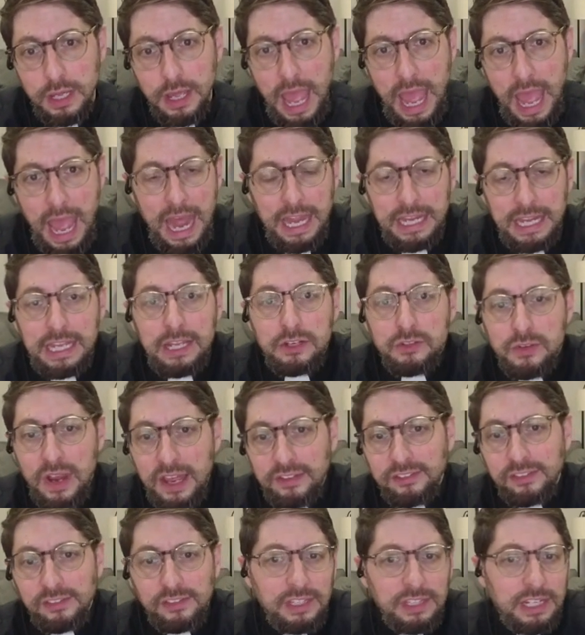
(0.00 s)
And he
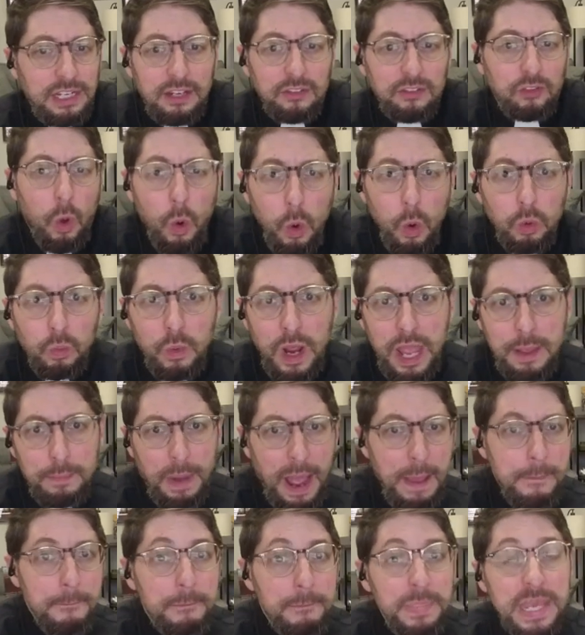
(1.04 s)
addresses it in his own way
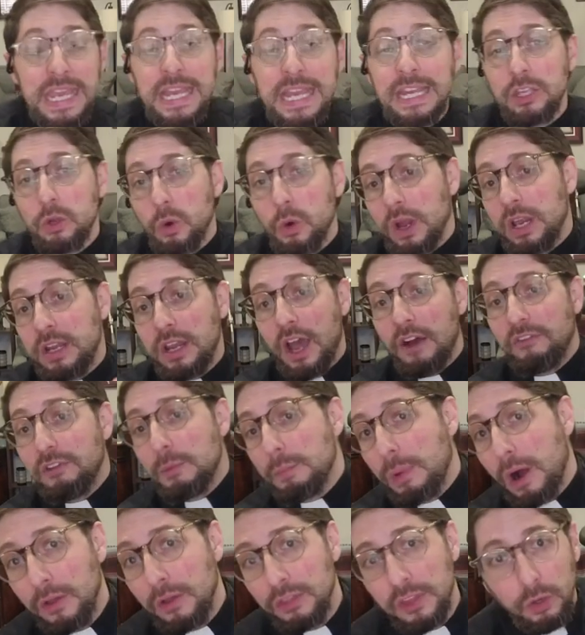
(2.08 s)
by being your enough
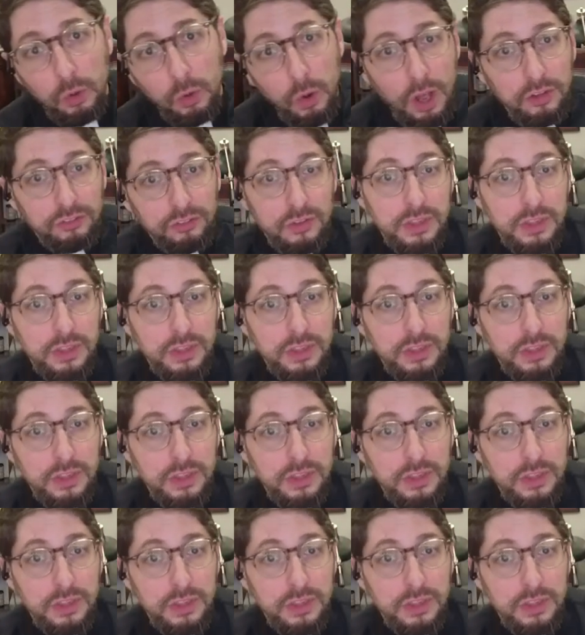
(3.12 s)
upon the cross,